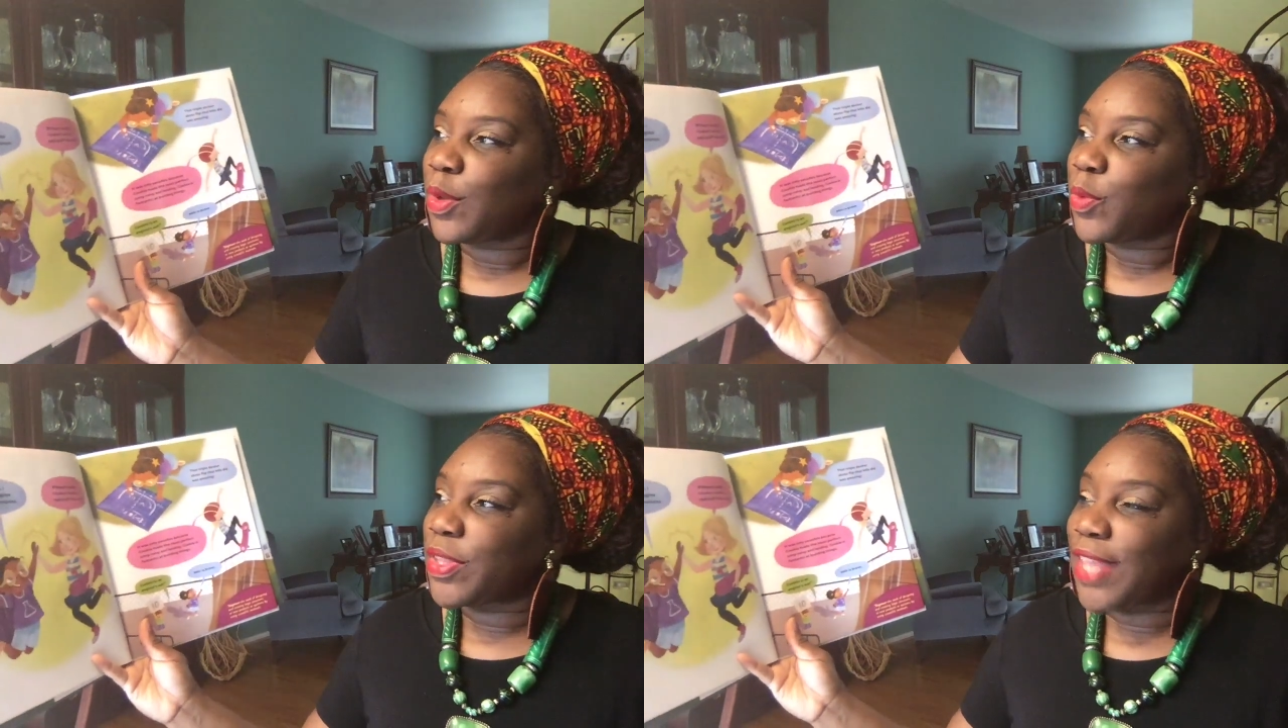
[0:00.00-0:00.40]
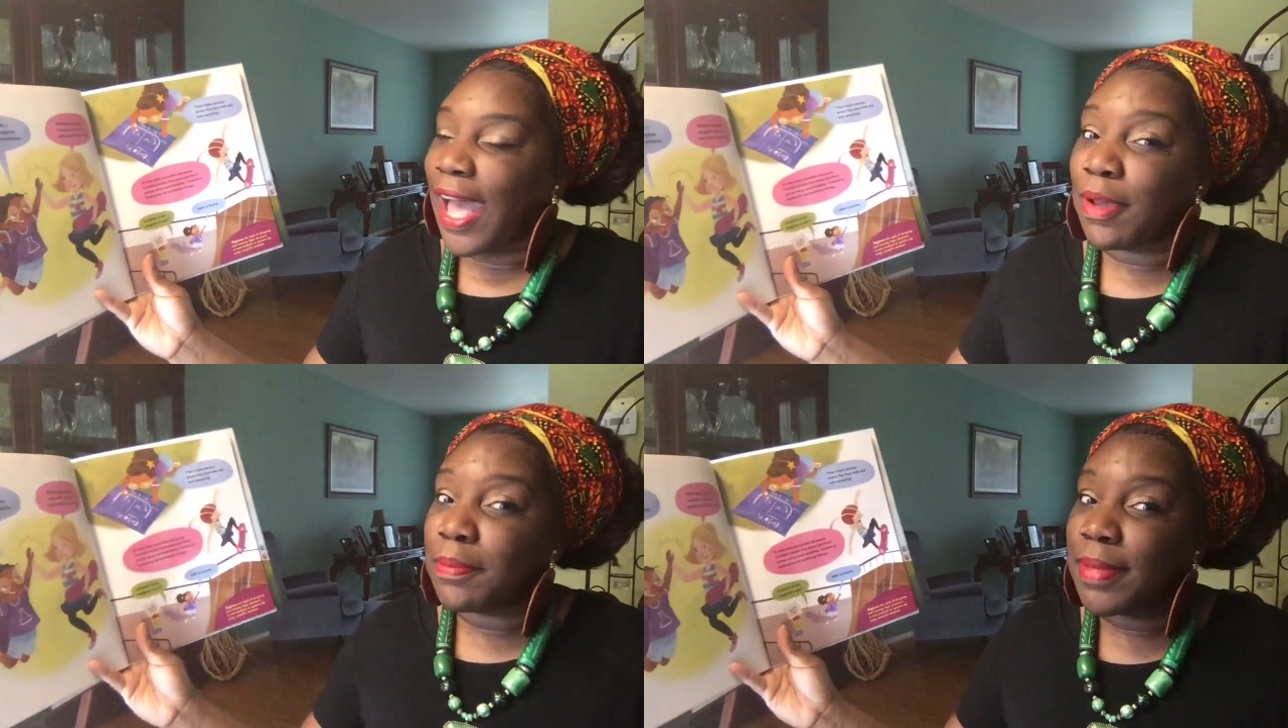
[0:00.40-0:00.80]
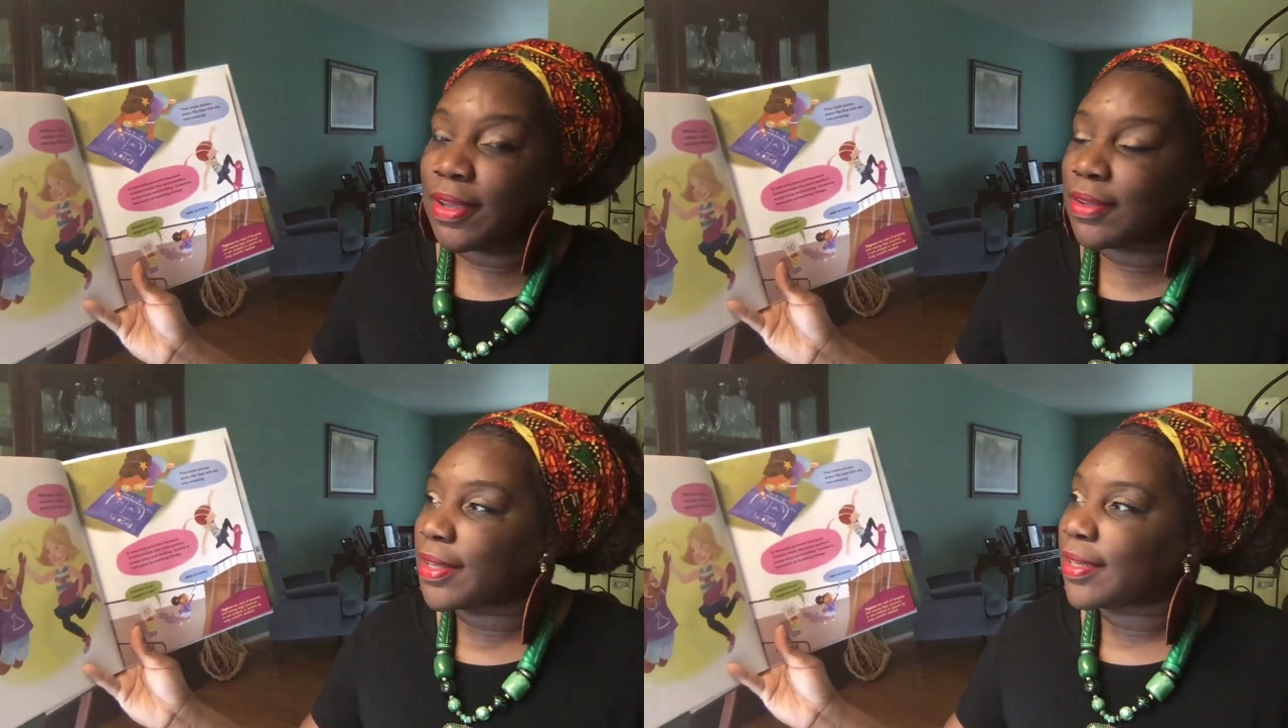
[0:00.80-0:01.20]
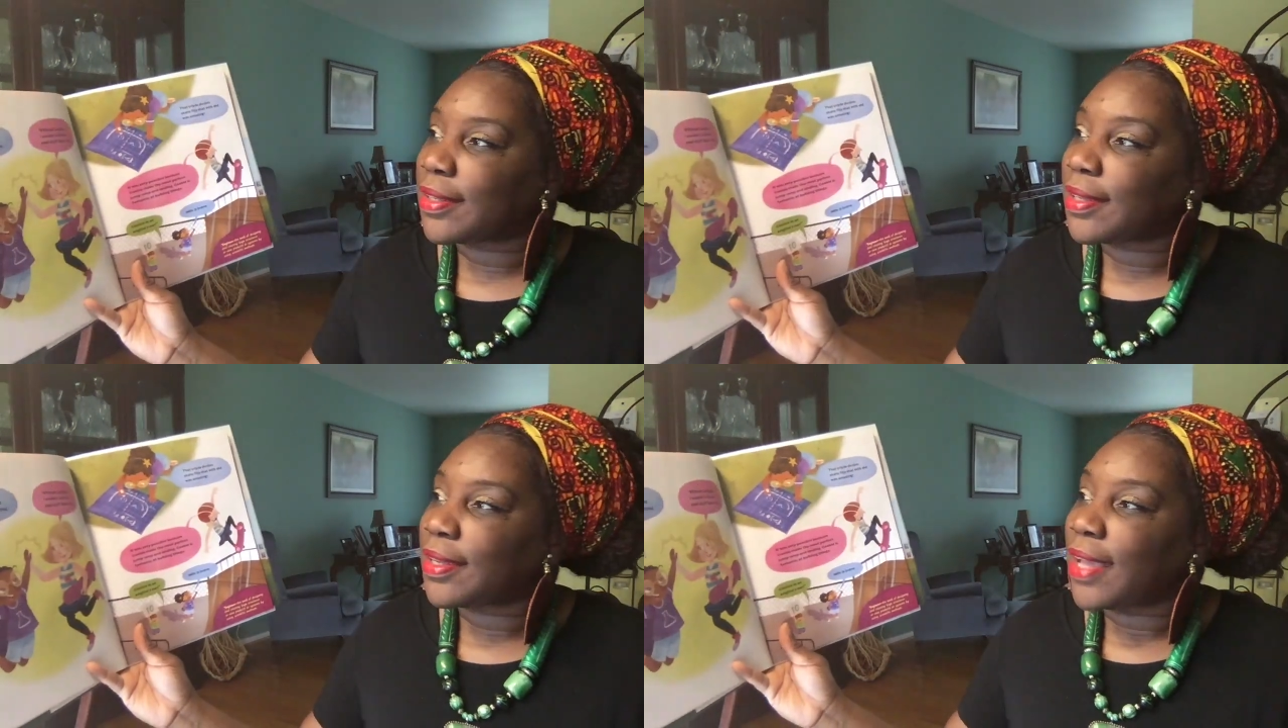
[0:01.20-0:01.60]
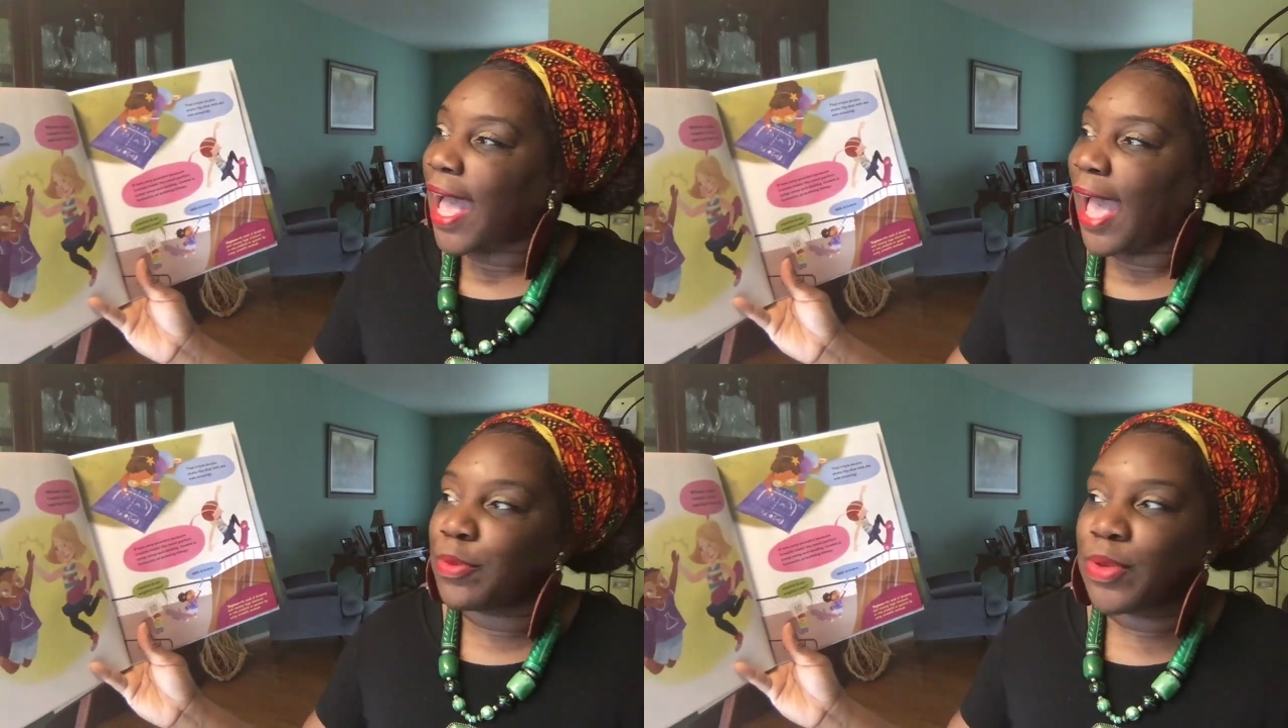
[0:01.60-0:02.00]
Without Milk,
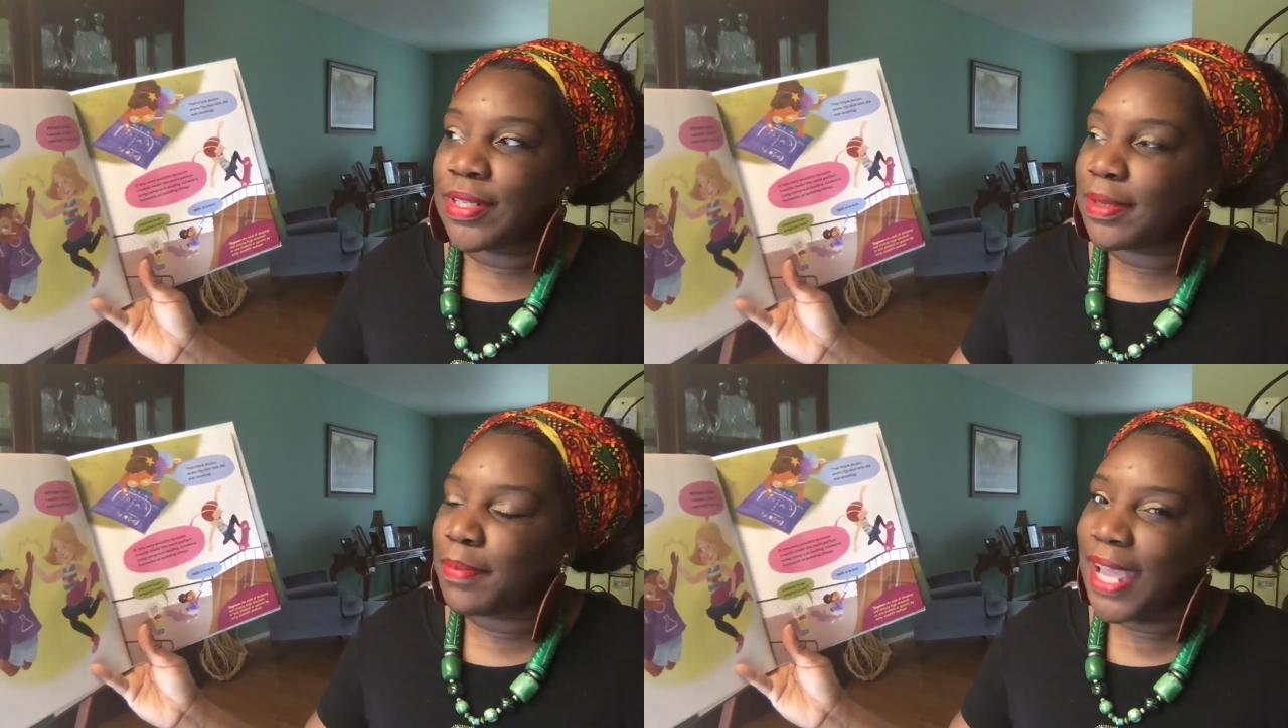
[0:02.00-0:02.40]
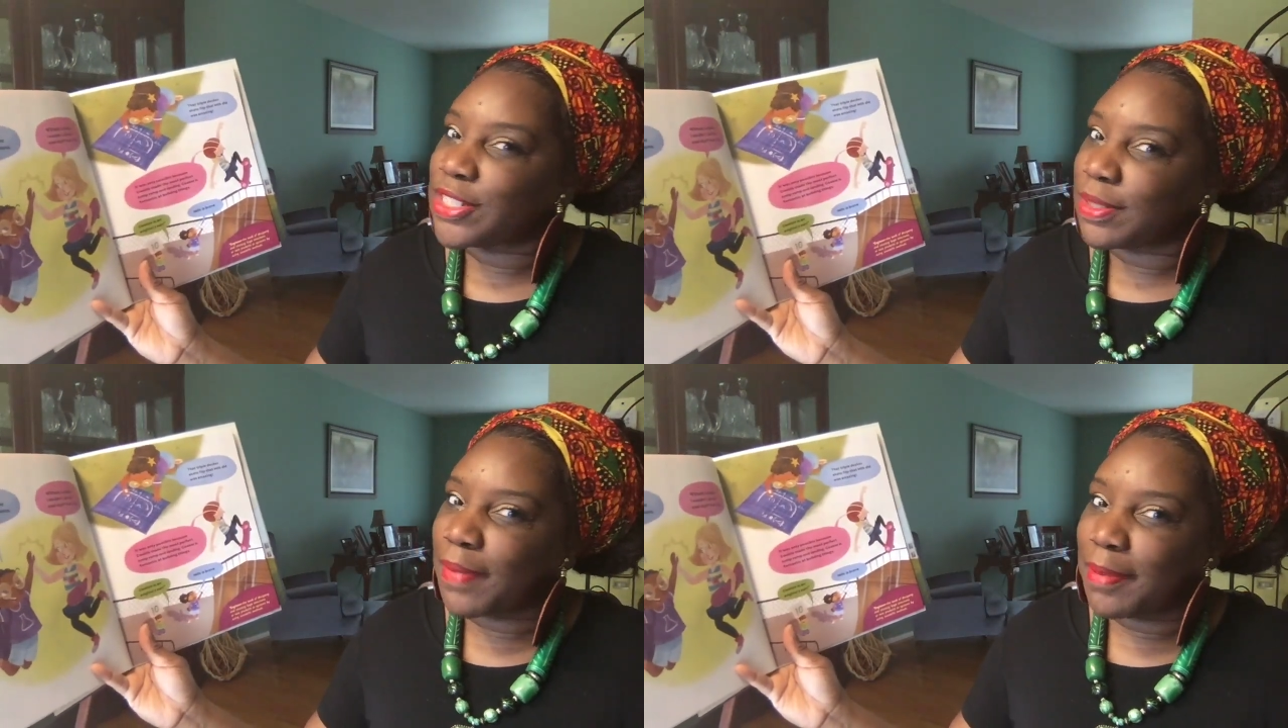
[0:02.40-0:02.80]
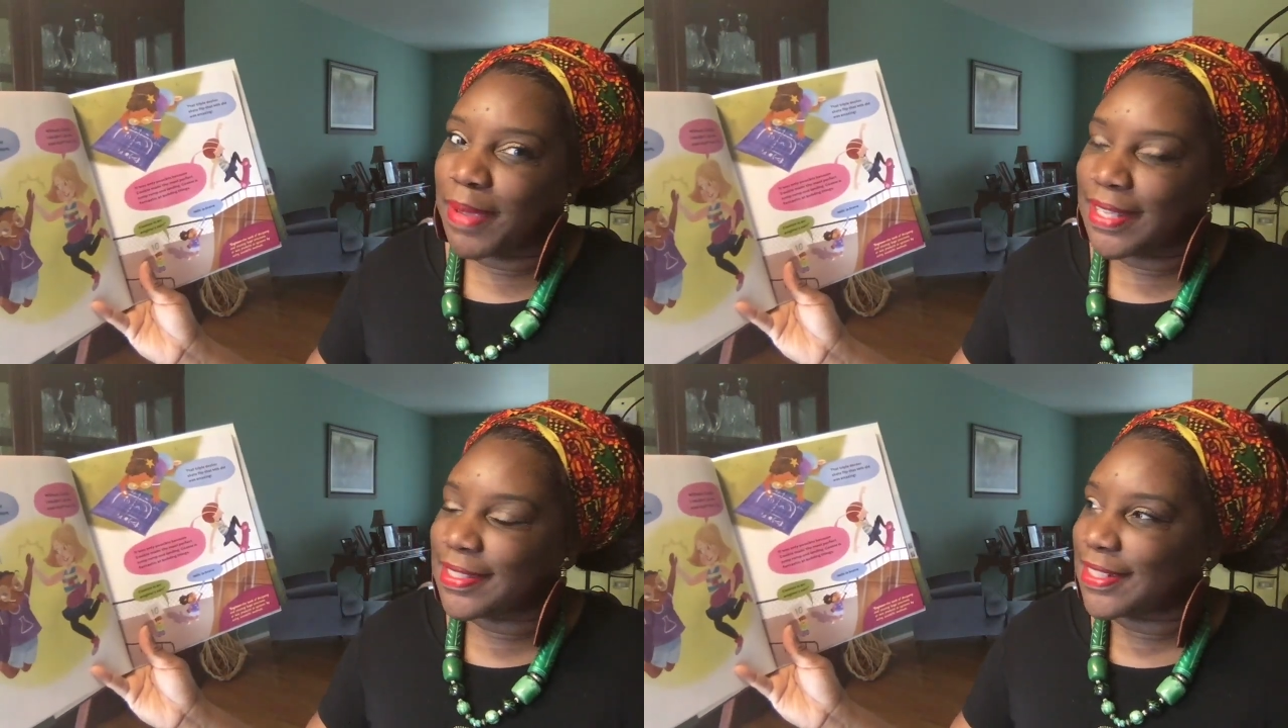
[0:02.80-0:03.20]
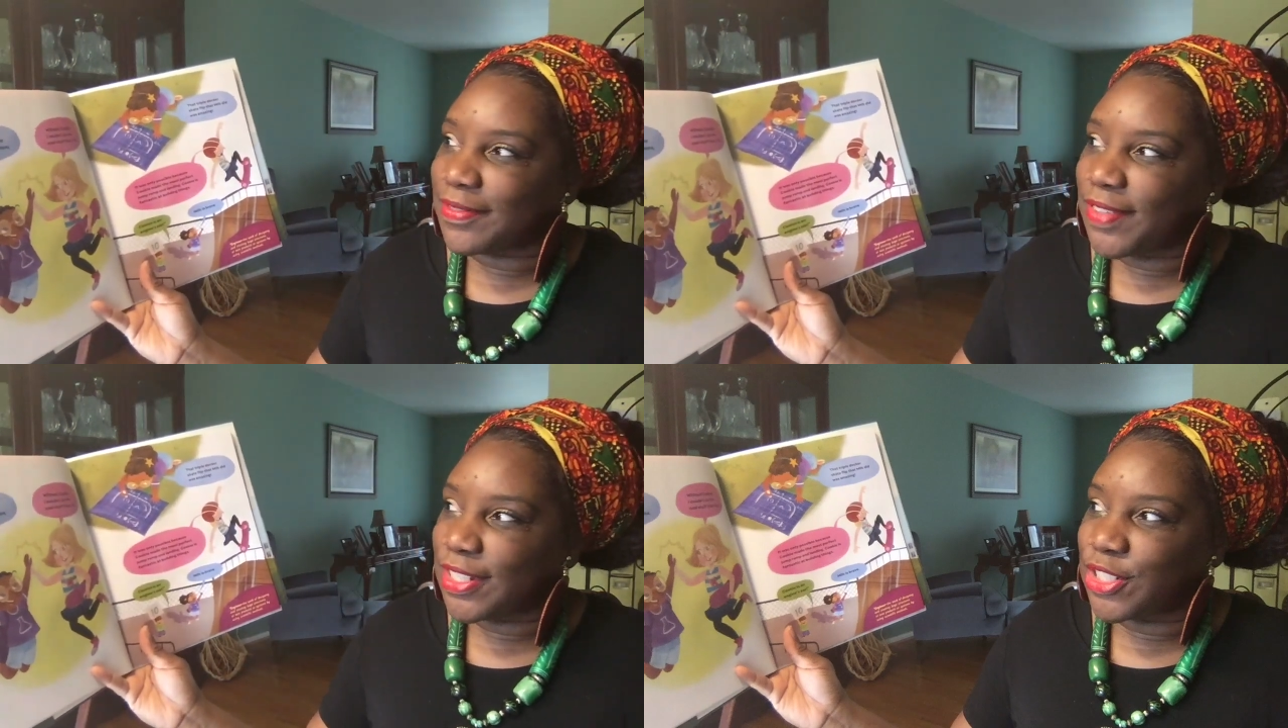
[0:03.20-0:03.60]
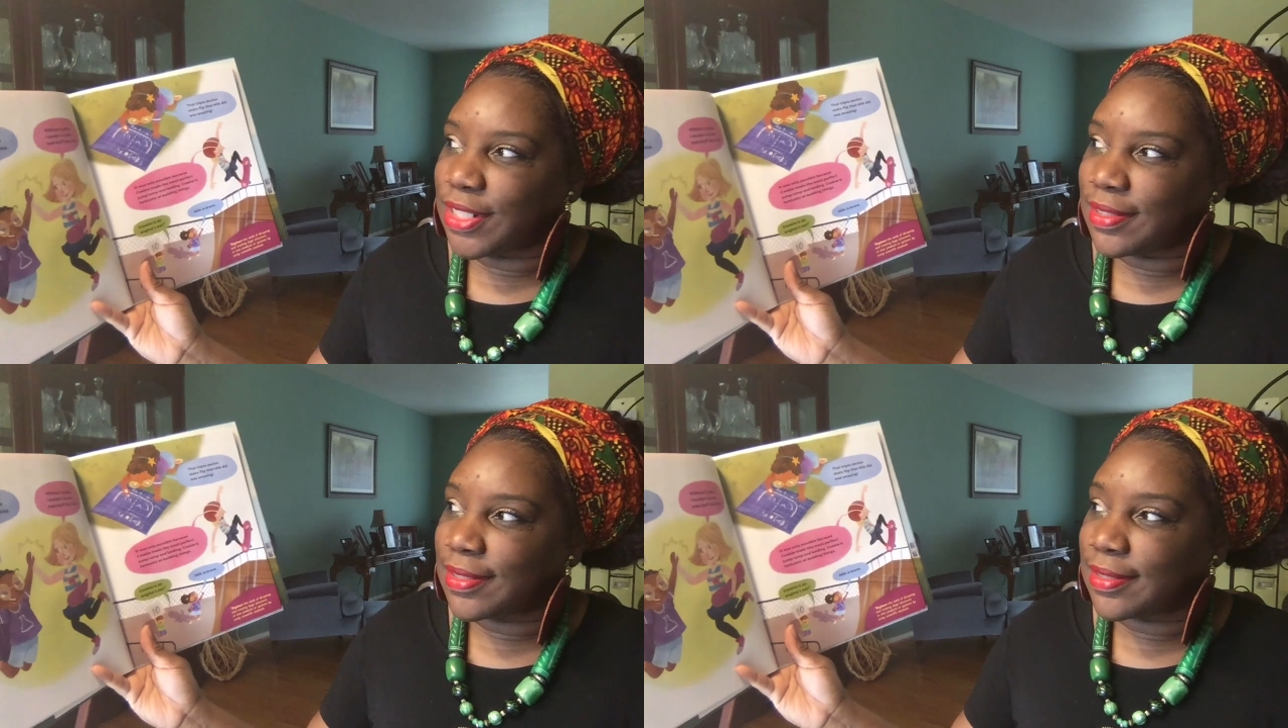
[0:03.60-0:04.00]
I wouldn't imagine my best
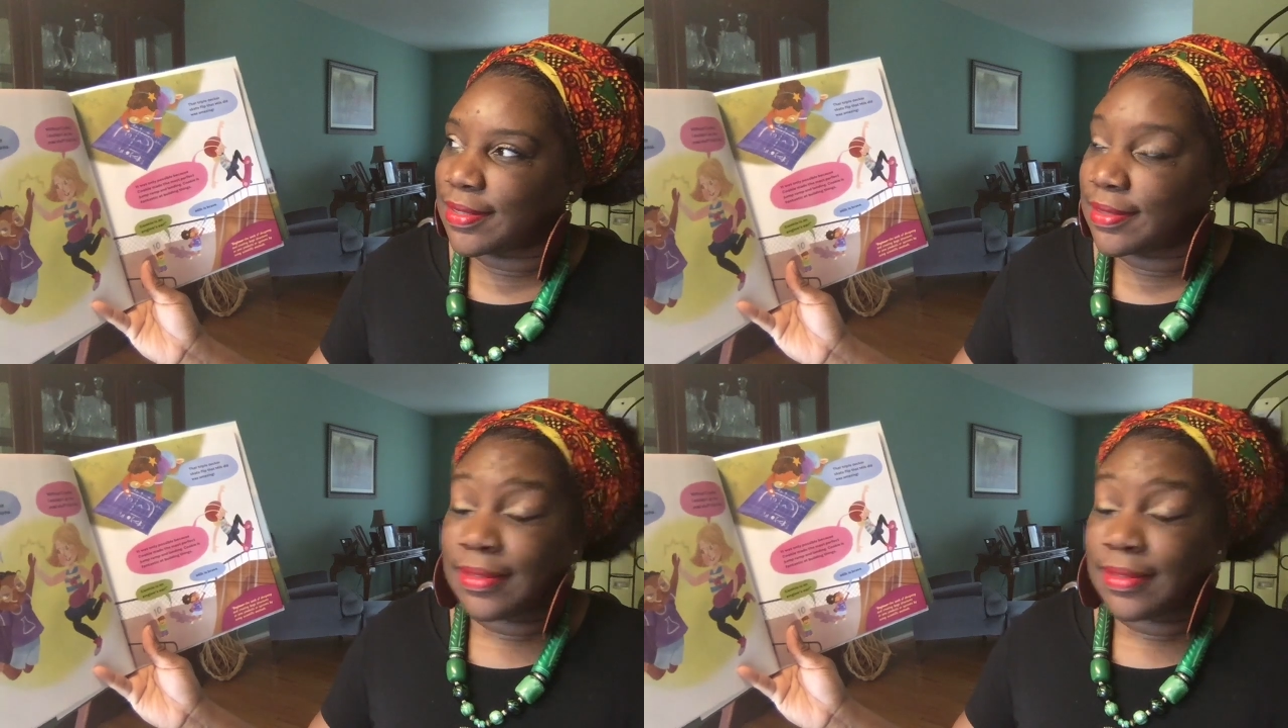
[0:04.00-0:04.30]
inventions.